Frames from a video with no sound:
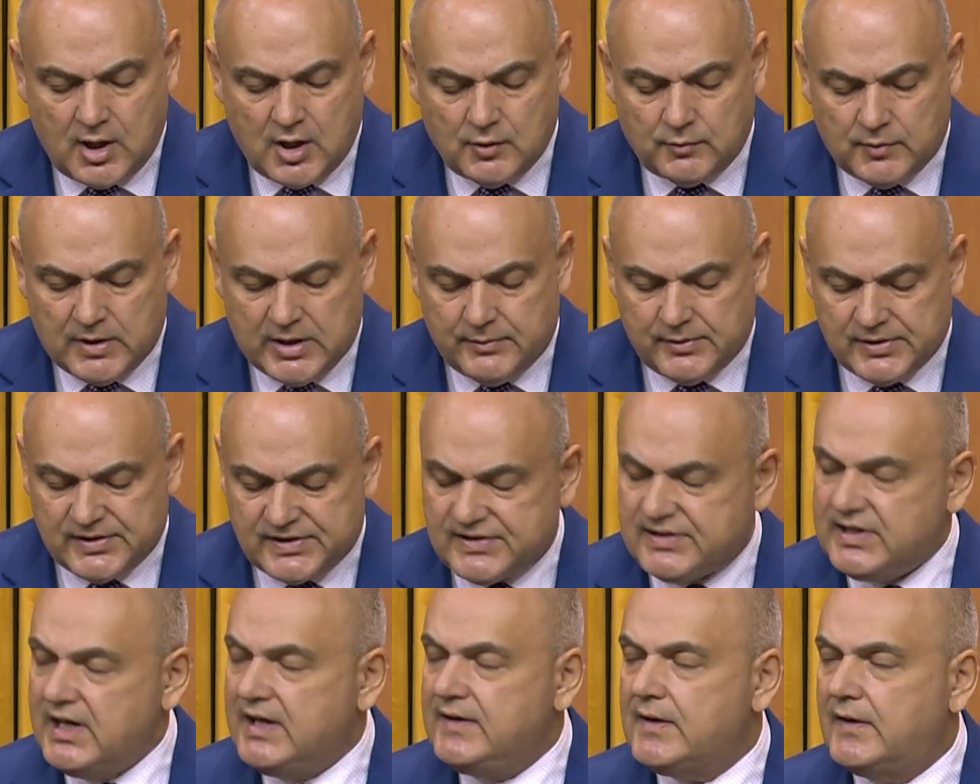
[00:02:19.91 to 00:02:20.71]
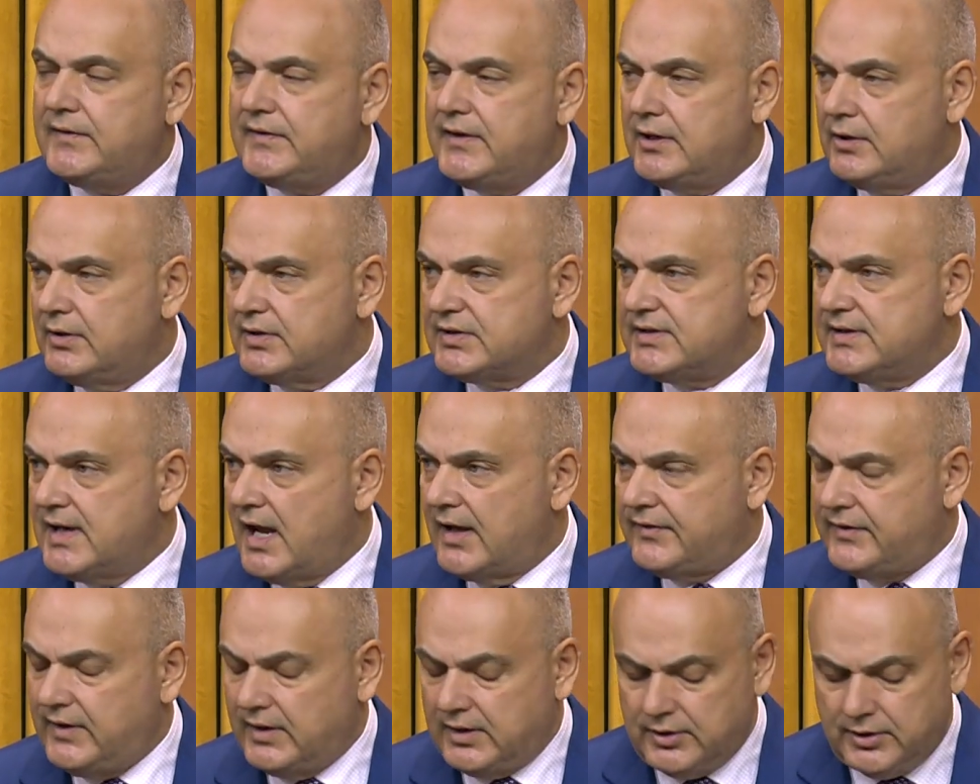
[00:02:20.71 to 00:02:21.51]
we would see that there is
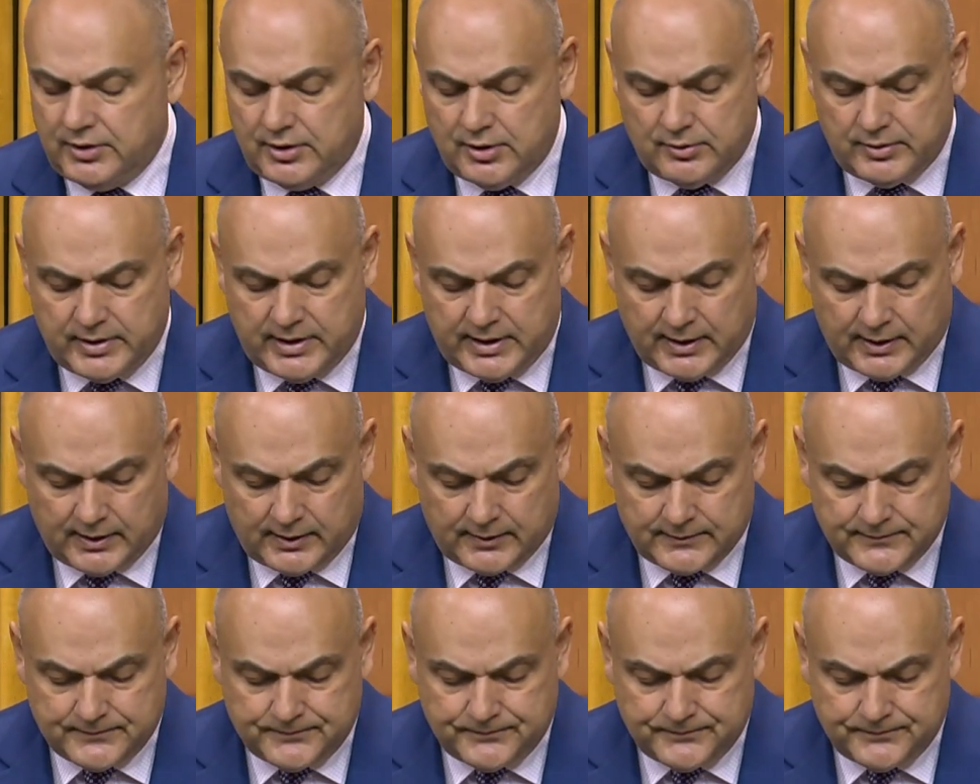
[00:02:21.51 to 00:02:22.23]
nothing new here.